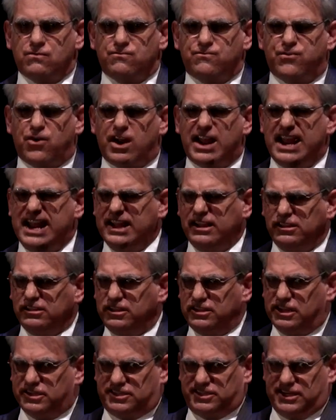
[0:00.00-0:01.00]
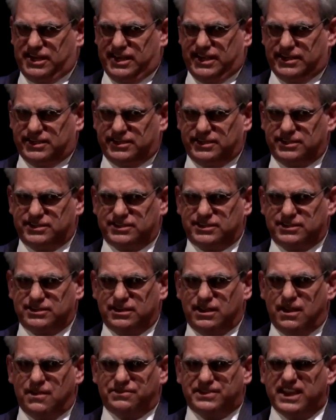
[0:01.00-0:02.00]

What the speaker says: for illnesses